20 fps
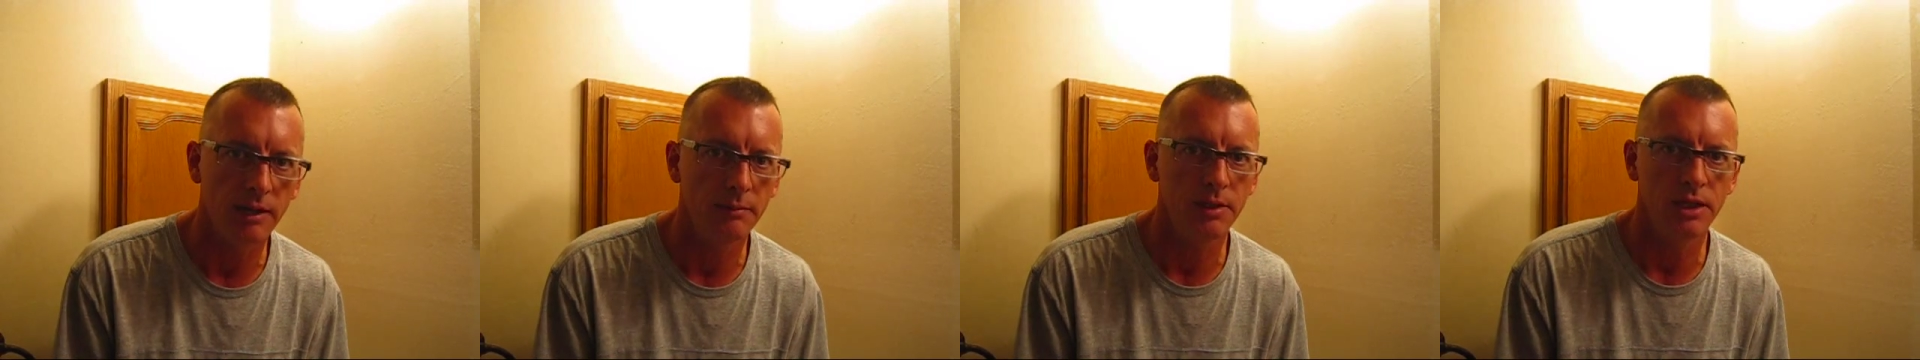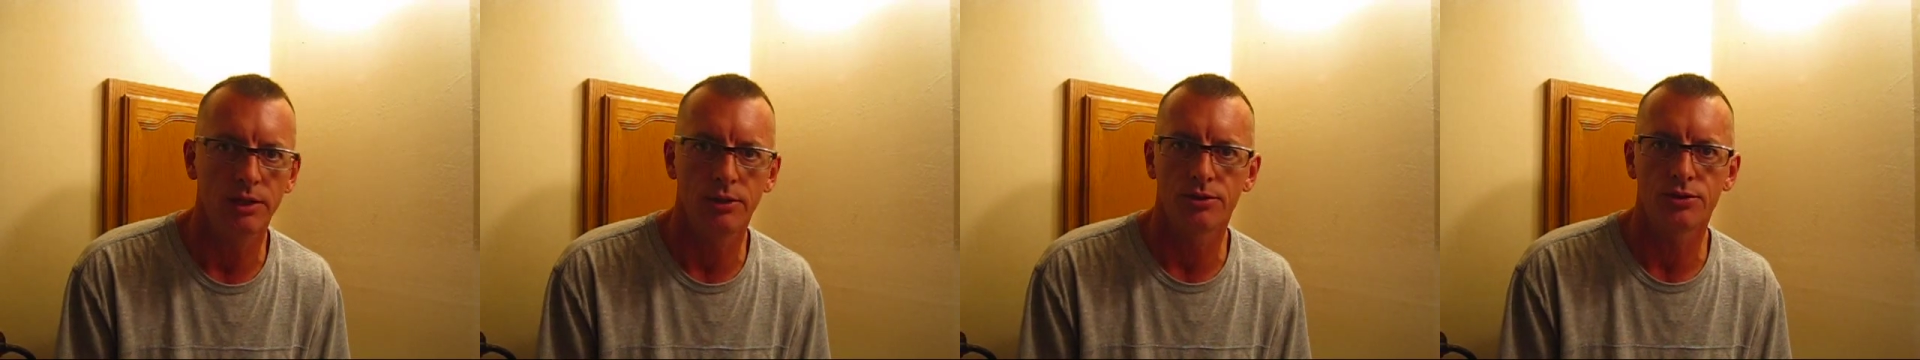
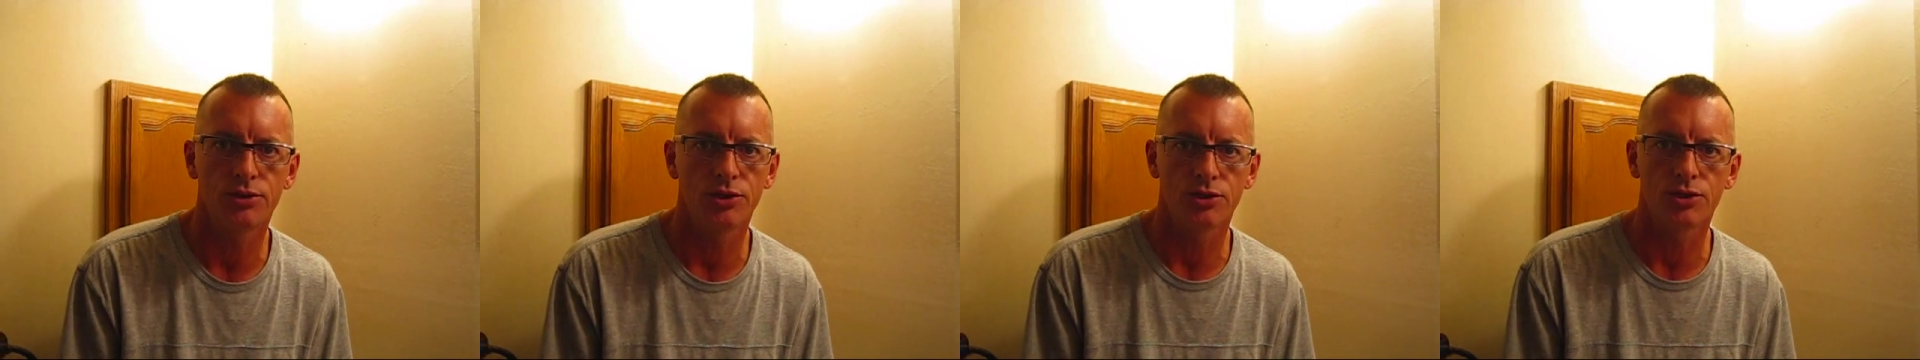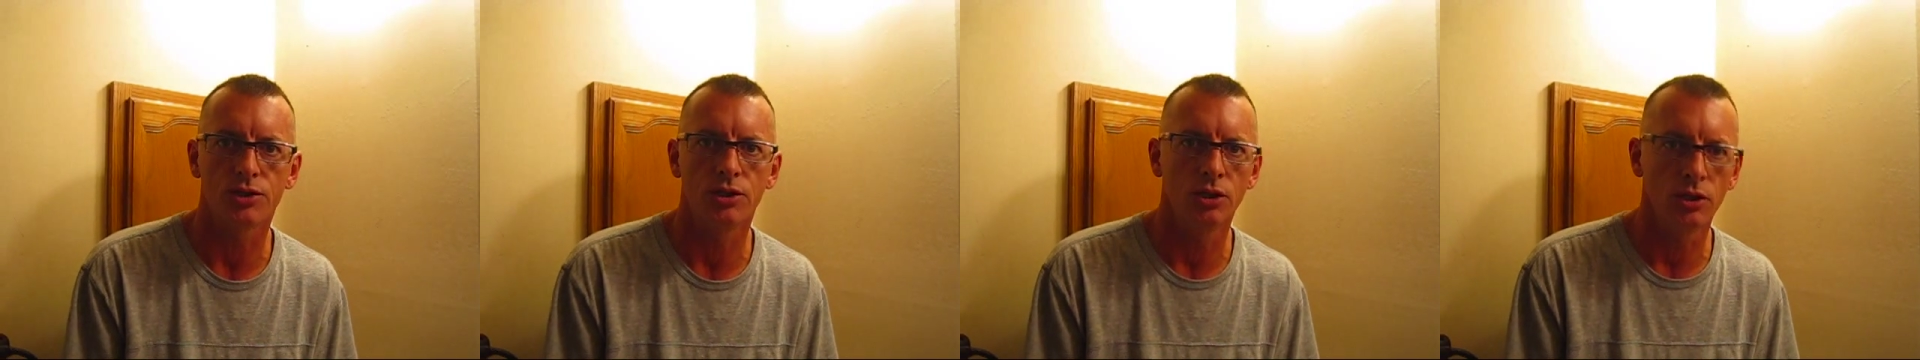I mean, there's
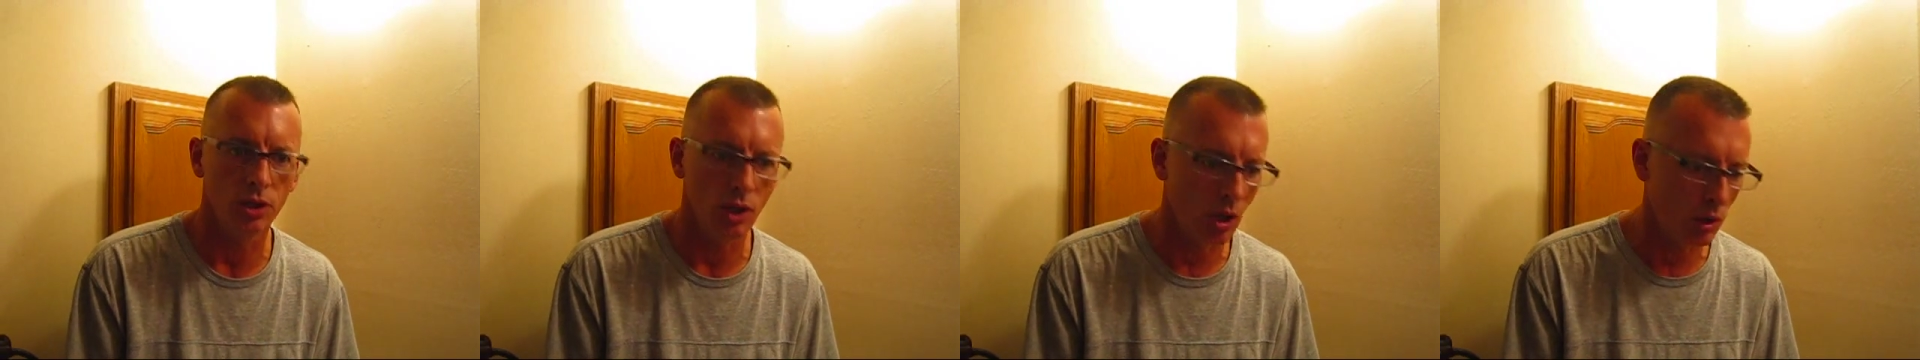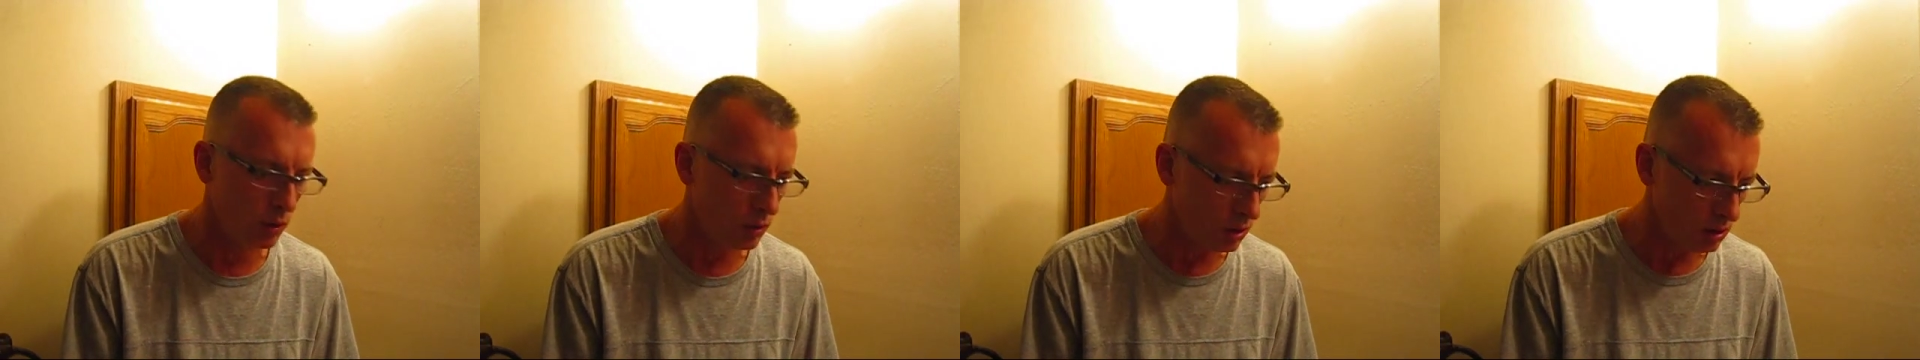just
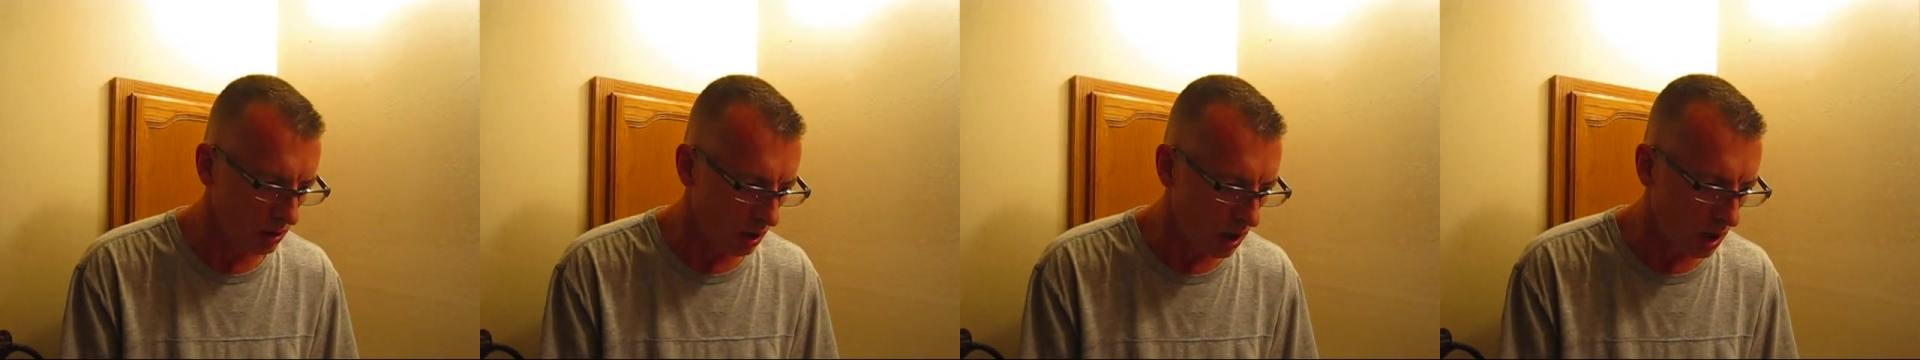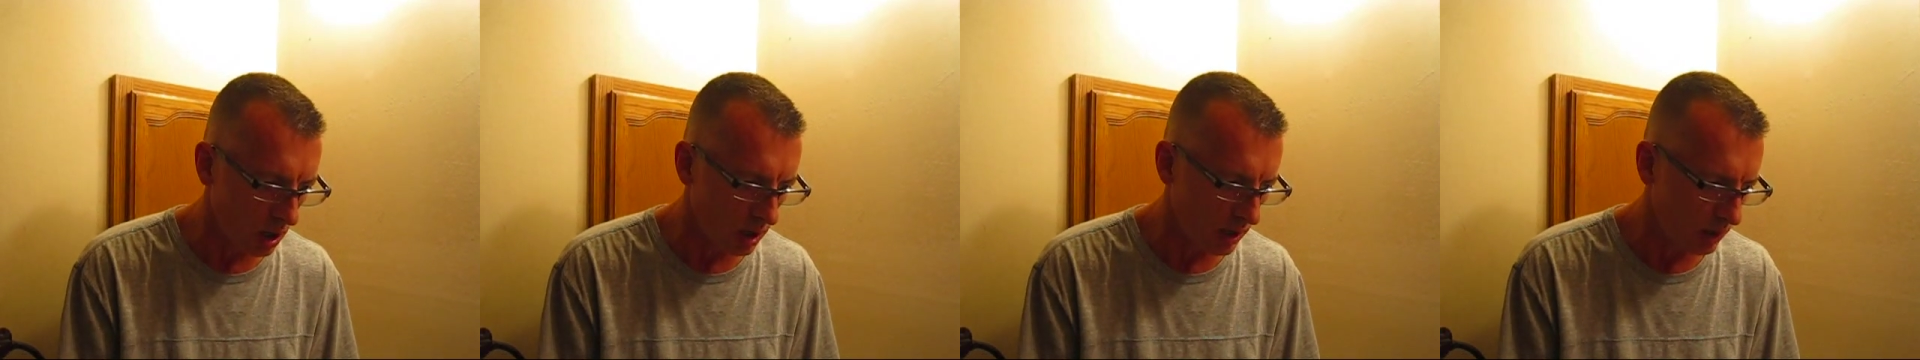no
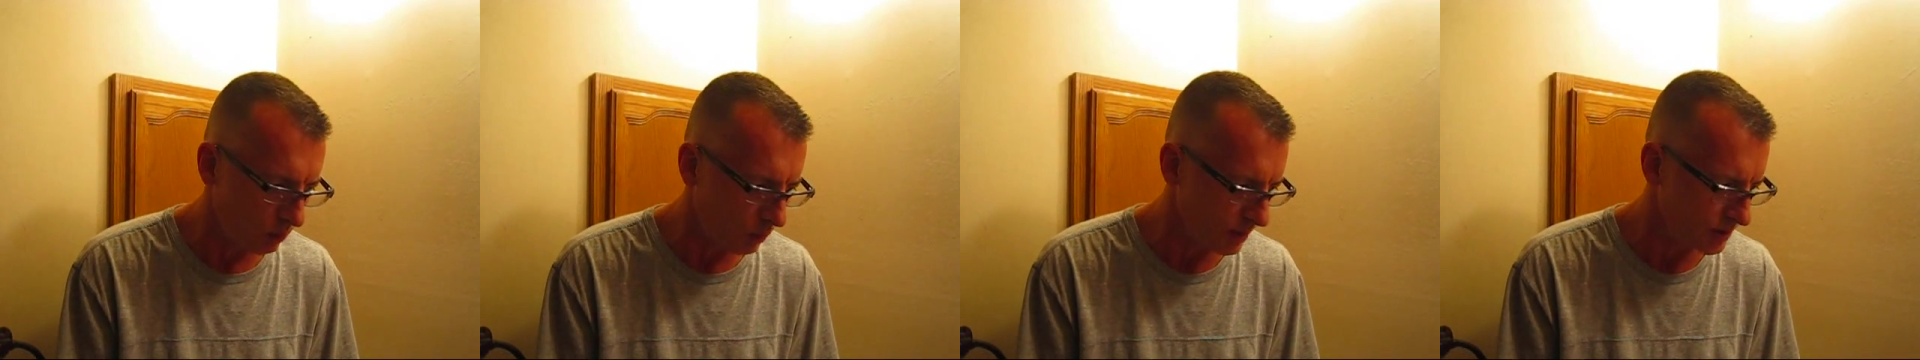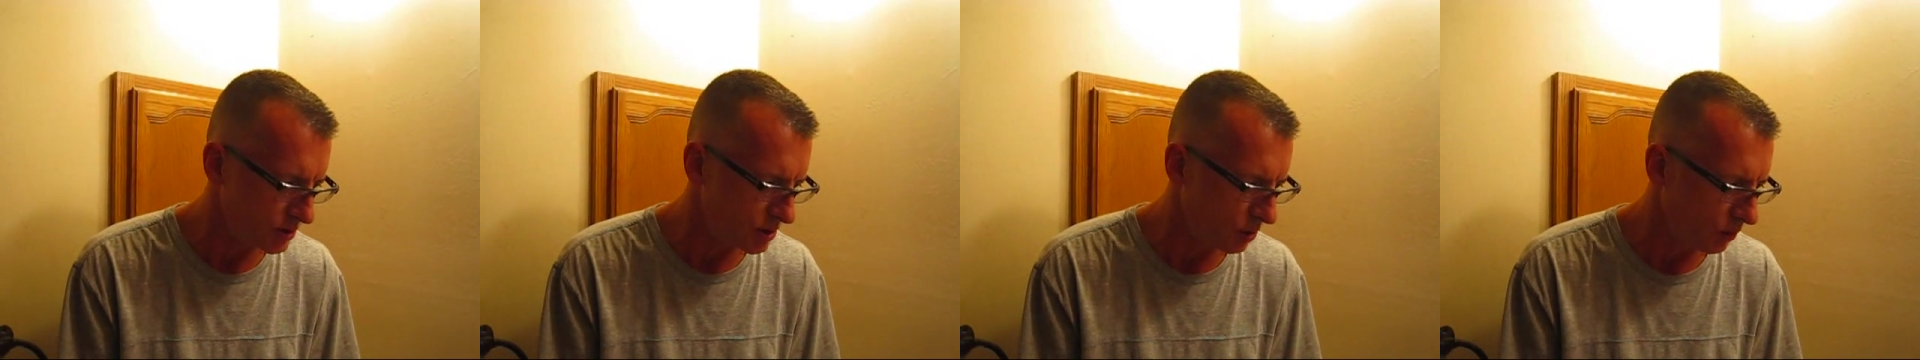clog
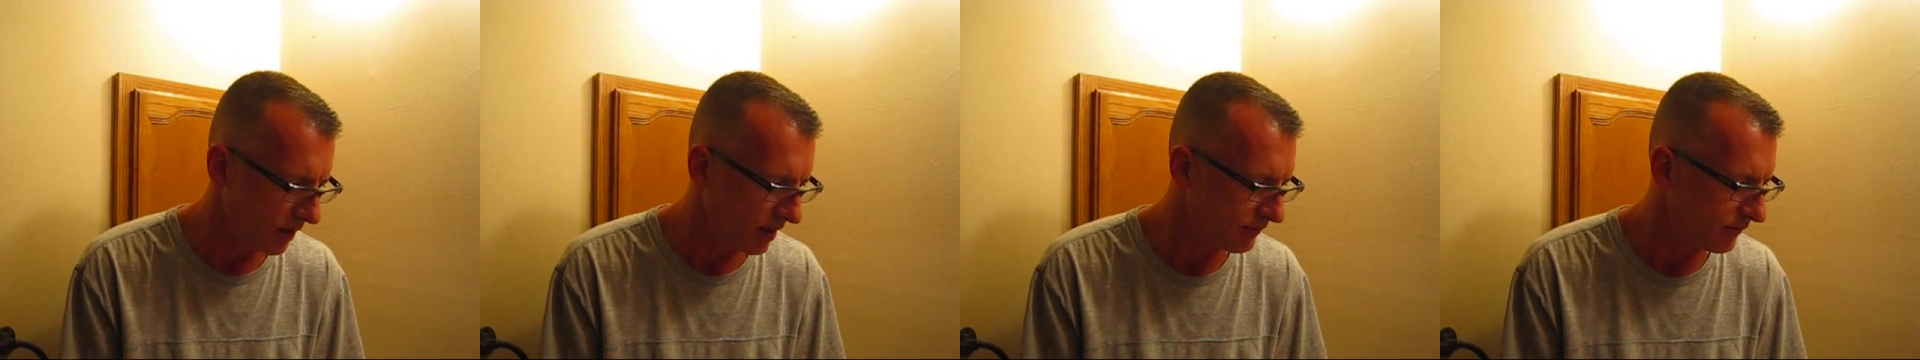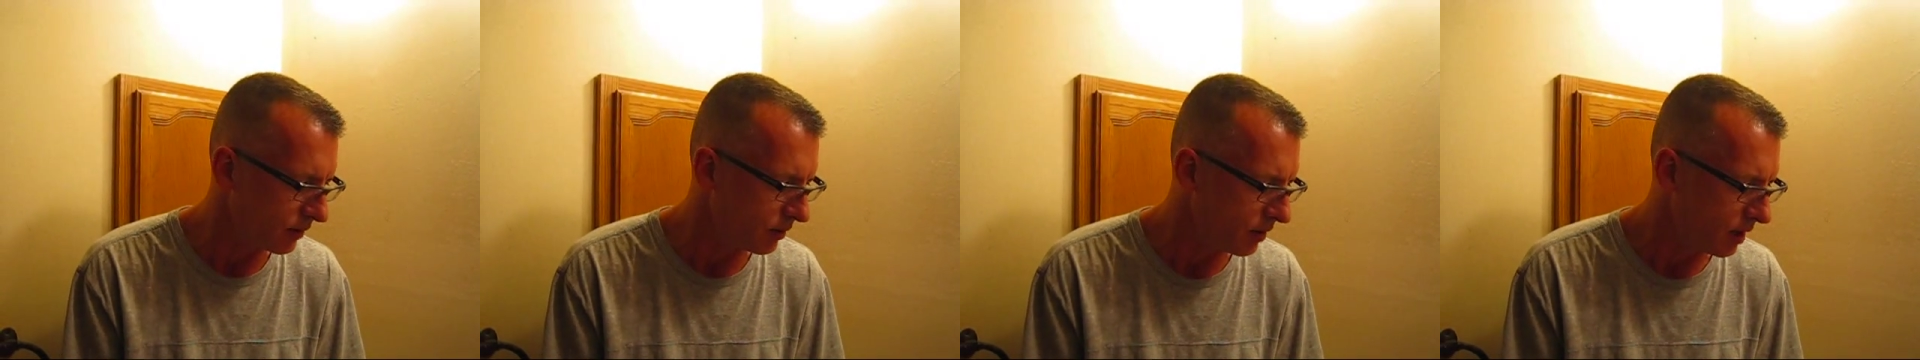
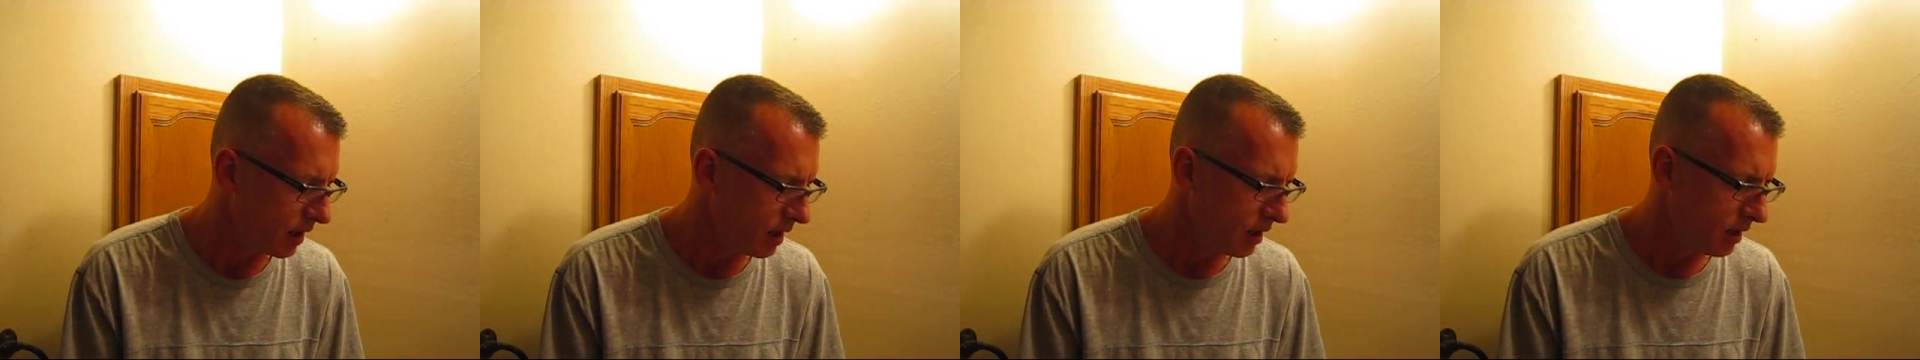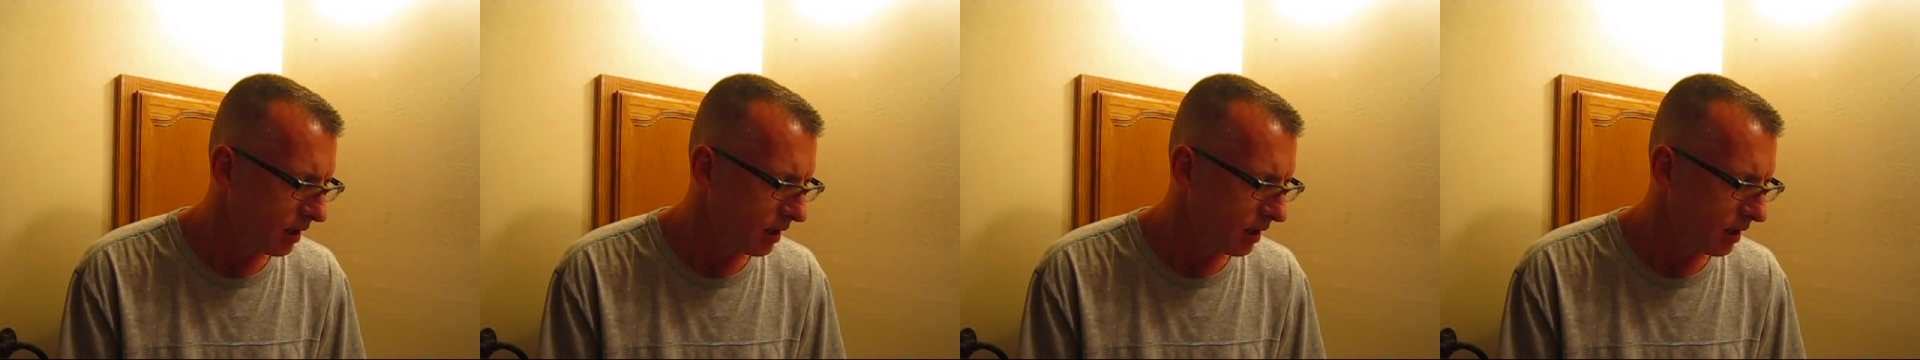whatsoever.